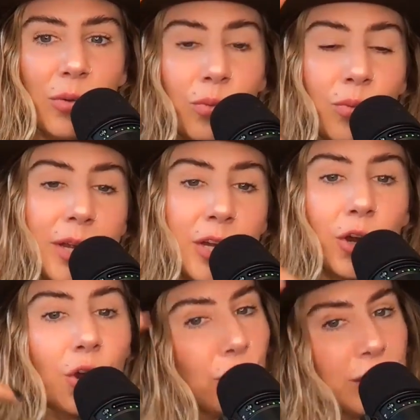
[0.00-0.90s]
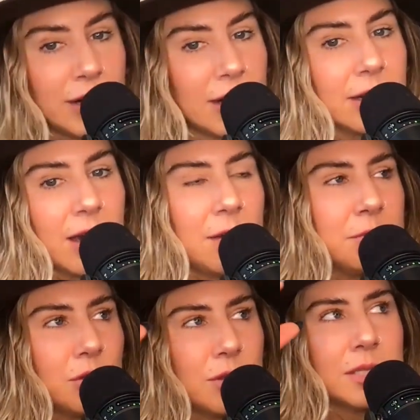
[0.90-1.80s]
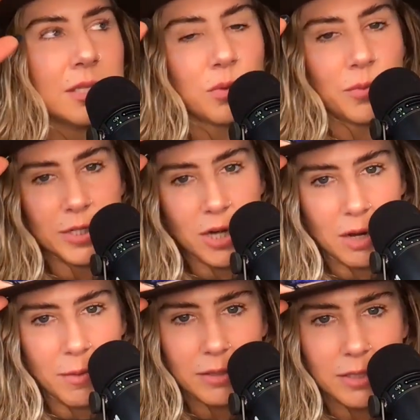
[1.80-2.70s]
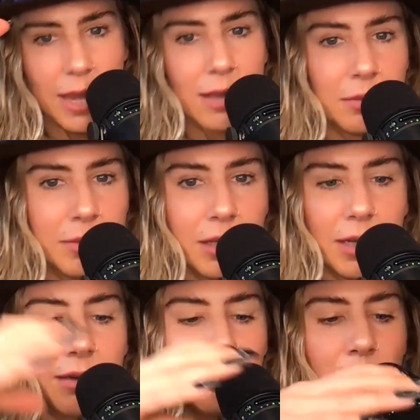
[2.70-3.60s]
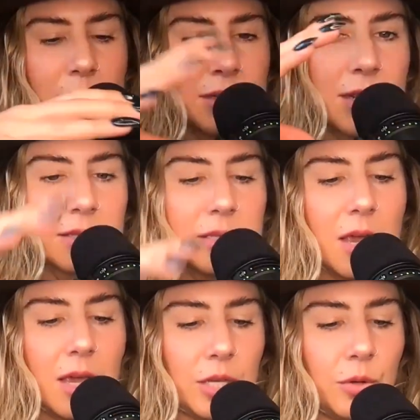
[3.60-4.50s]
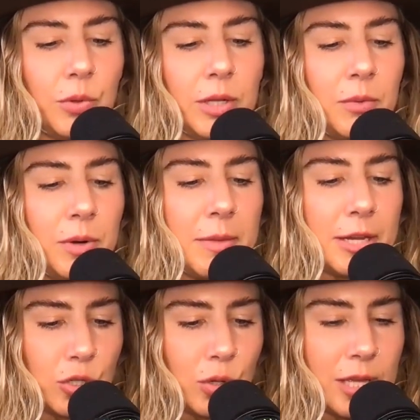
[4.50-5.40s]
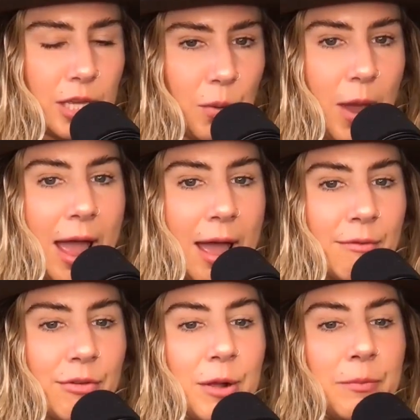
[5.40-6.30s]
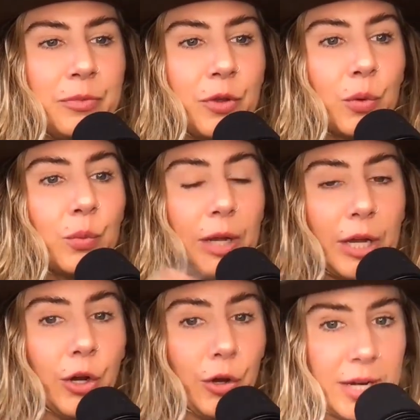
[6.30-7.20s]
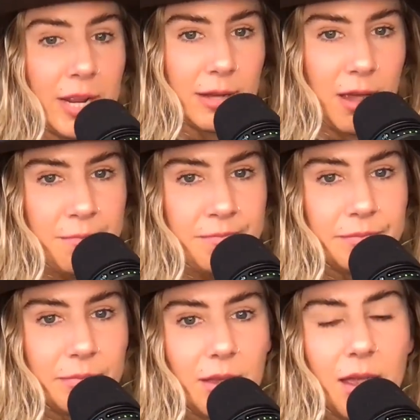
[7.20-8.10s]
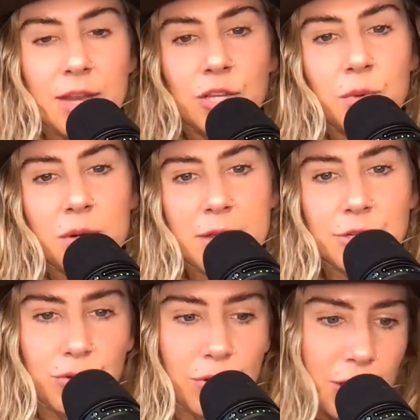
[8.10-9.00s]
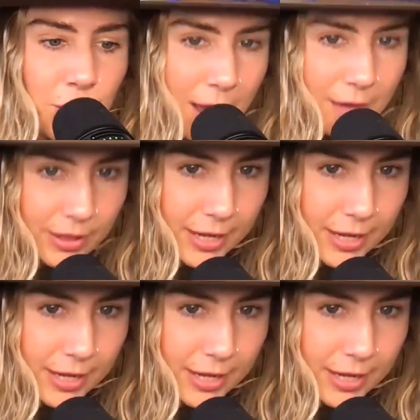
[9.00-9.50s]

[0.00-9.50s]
recurring income. So this is when we talk about scalability of your business. You really want to make sure that you have recurring income and you want to make sure that you have